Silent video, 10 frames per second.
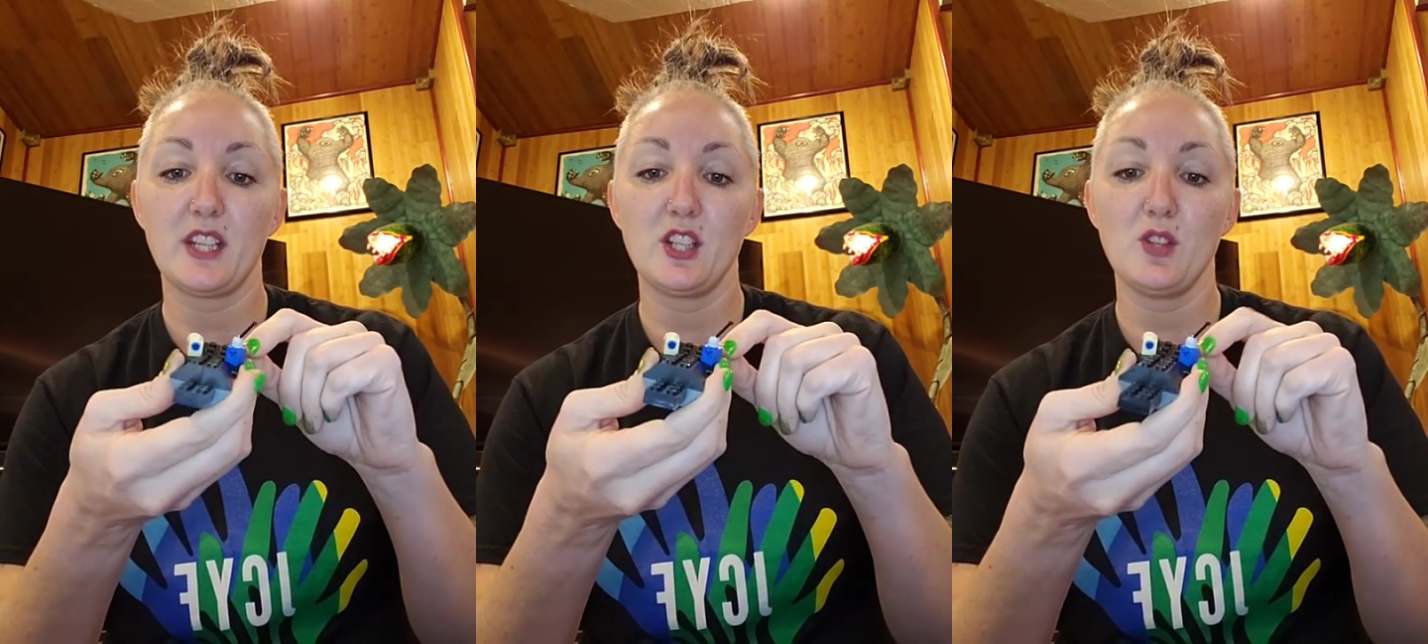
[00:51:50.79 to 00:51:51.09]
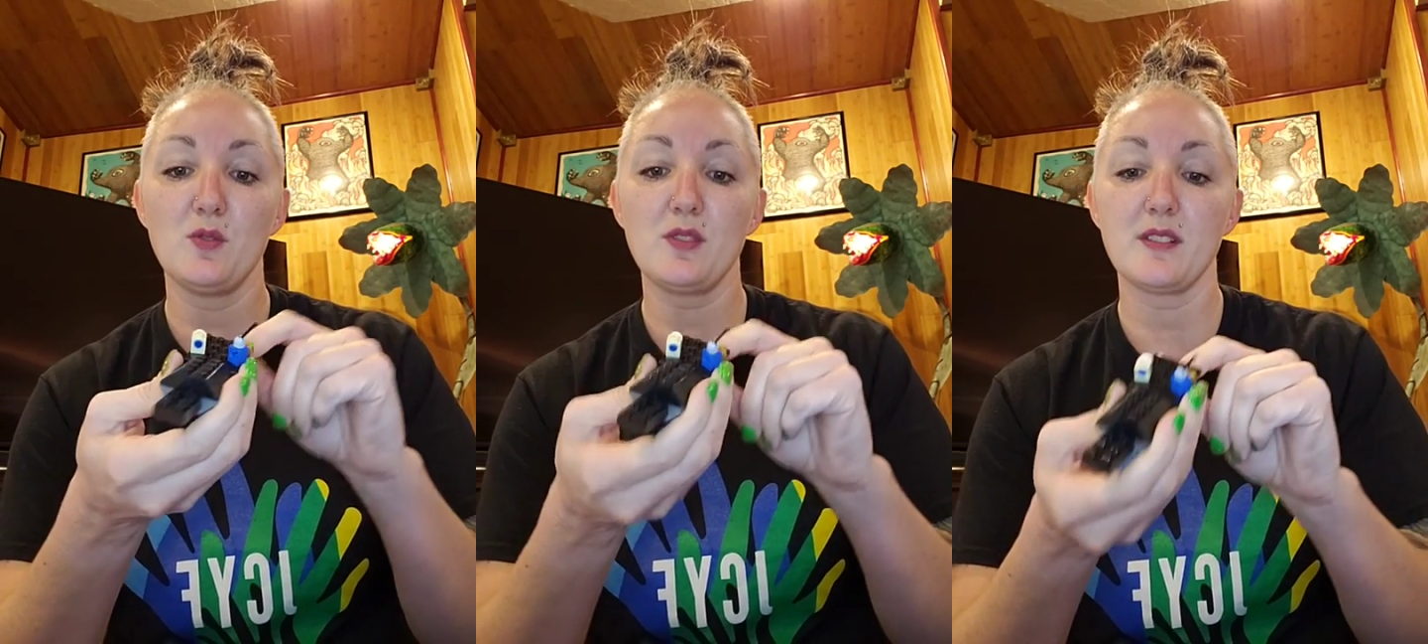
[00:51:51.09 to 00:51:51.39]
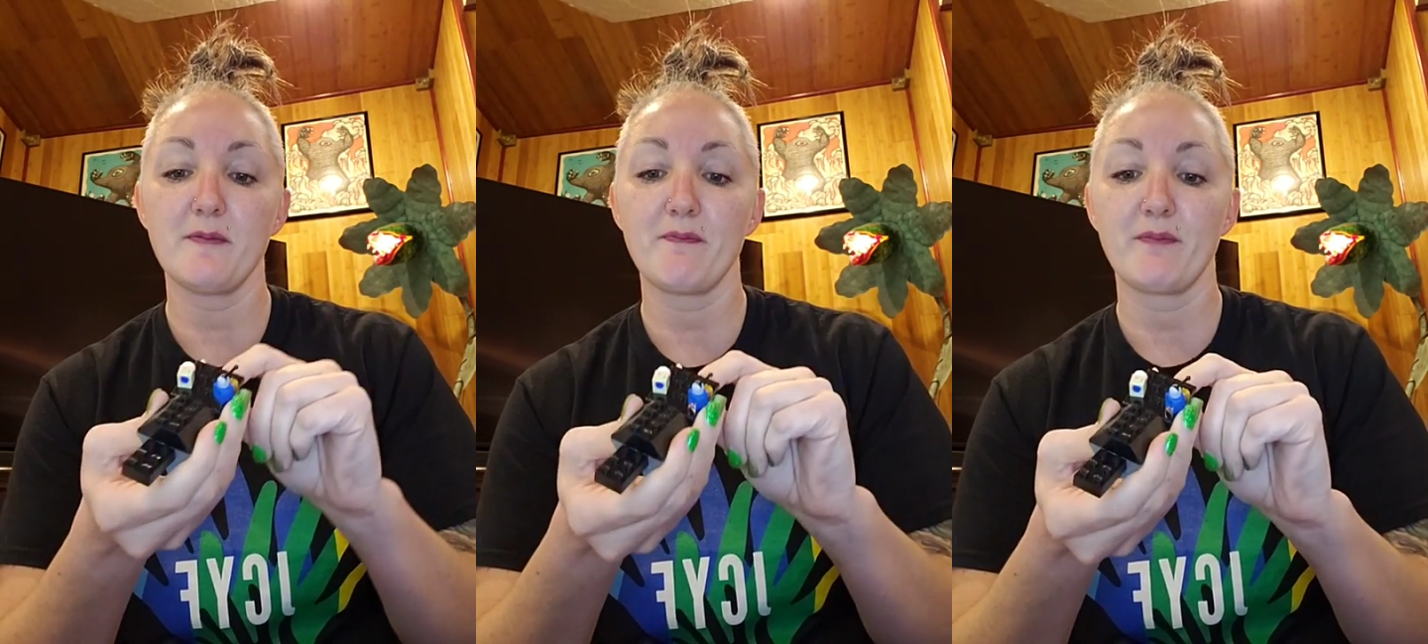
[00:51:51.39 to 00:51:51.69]
can
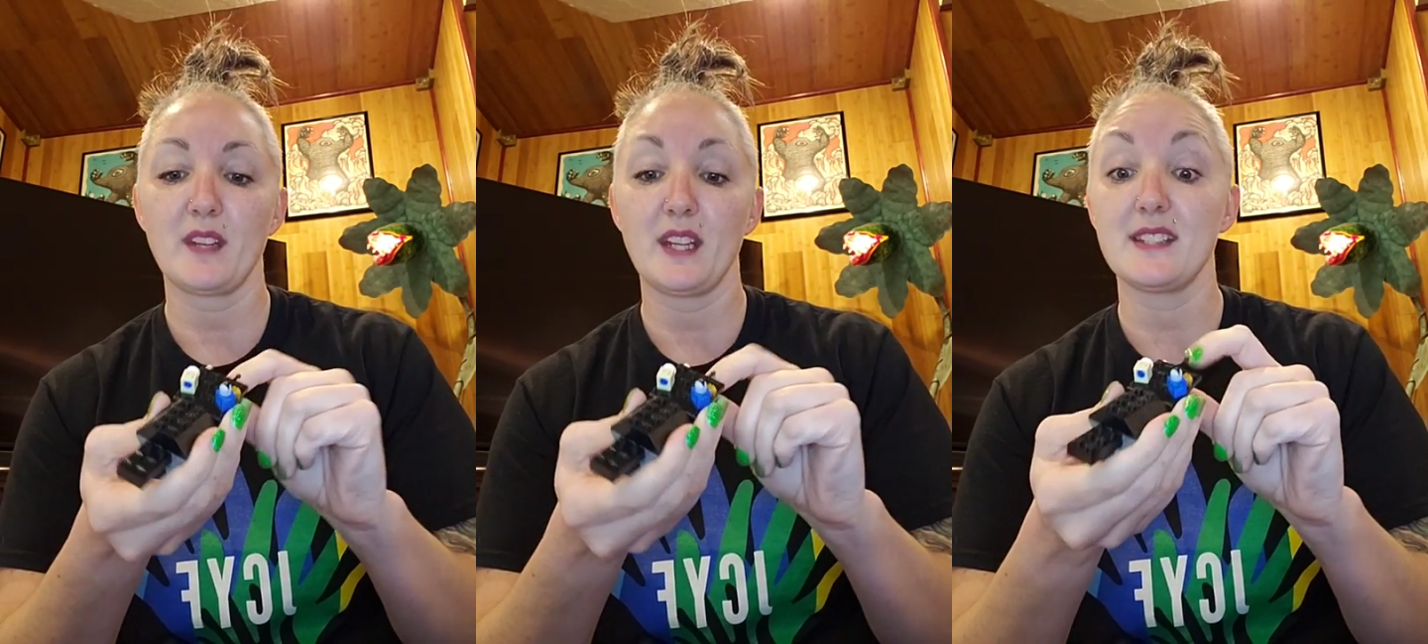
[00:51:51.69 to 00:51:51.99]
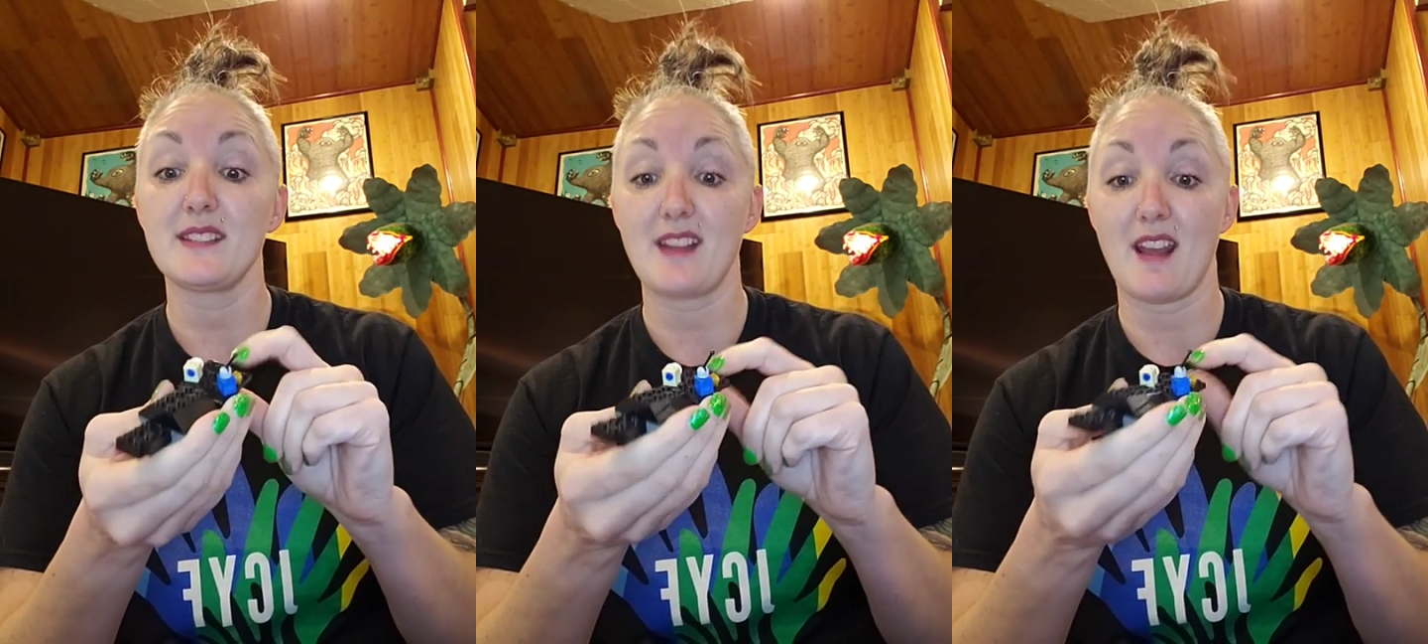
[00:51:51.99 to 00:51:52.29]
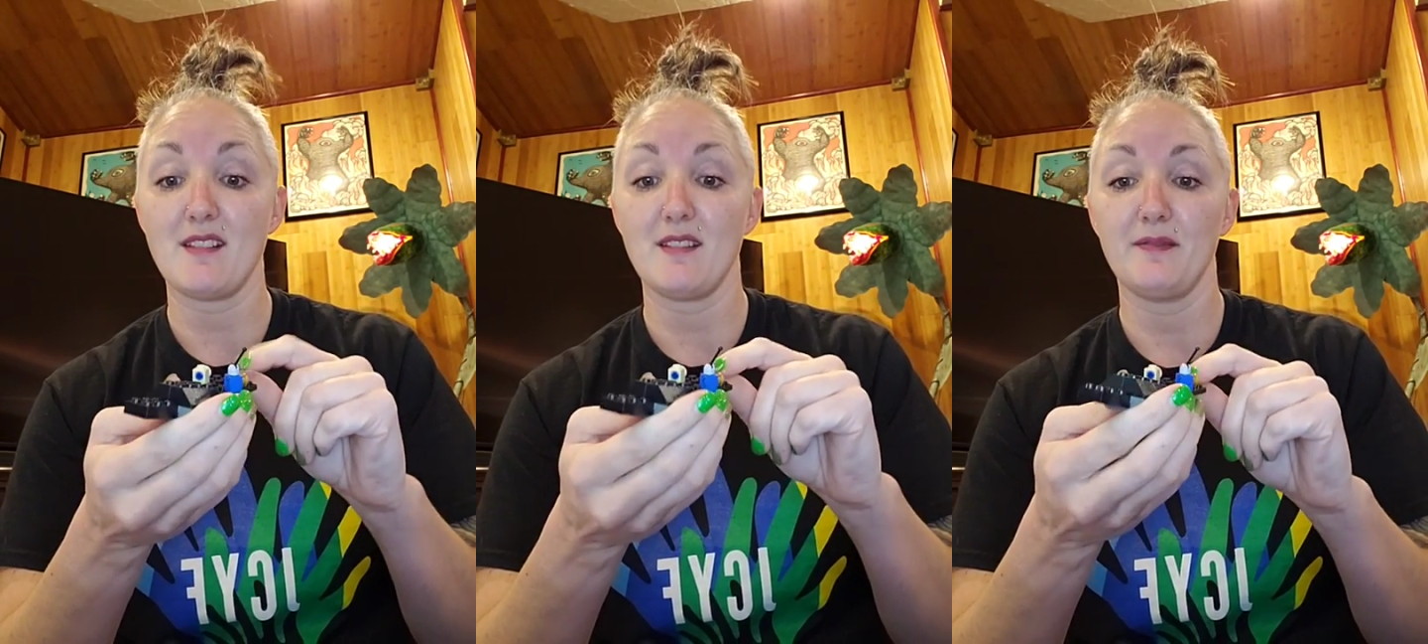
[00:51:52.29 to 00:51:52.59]
use
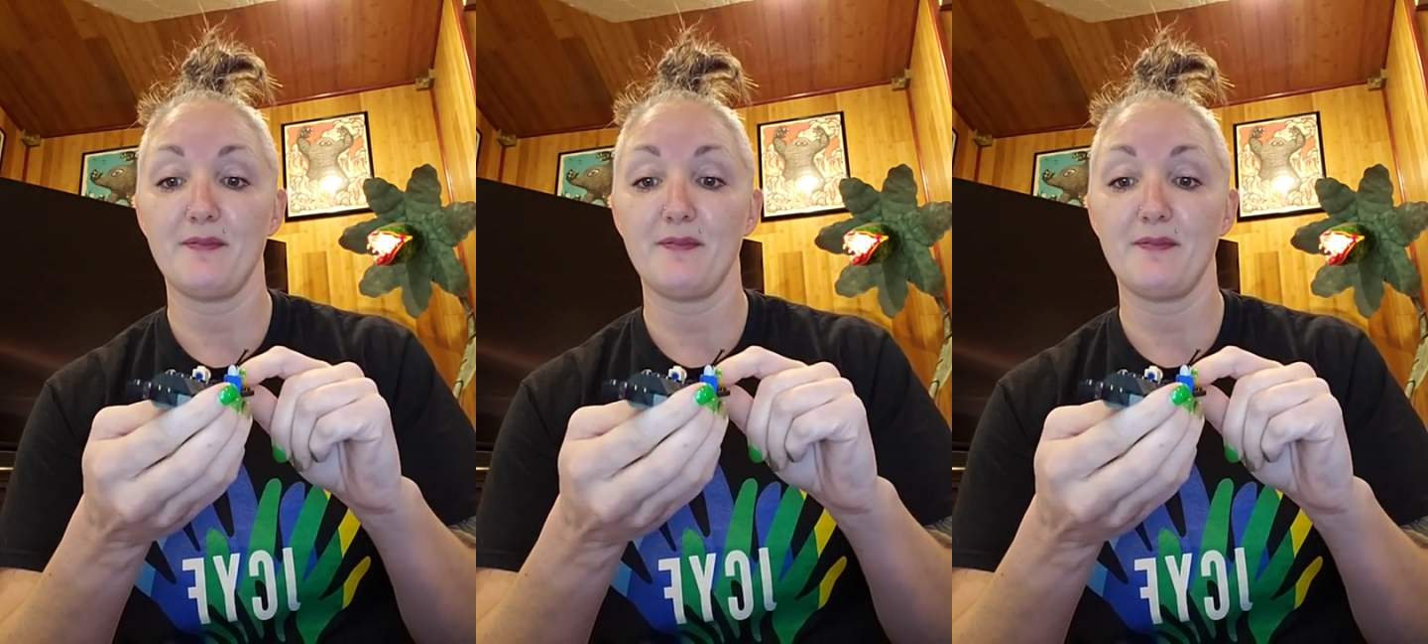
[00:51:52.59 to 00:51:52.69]
instead.